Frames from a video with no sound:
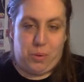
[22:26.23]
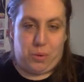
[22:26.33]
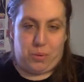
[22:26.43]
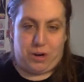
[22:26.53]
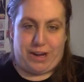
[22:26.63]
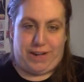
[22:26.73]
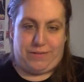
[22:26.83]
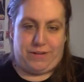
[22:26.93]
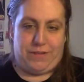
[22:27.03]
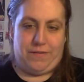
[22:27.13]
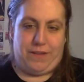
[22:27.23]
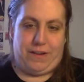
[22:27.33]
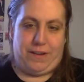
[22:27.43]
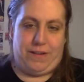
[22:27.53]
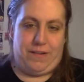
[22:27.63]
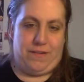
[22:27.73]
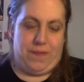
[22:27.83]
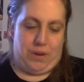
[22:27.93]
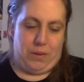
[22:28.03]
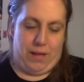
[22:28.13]
would work out very,
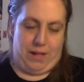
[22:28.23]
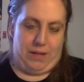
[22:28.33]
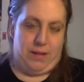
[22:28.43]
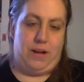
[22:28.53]
very well.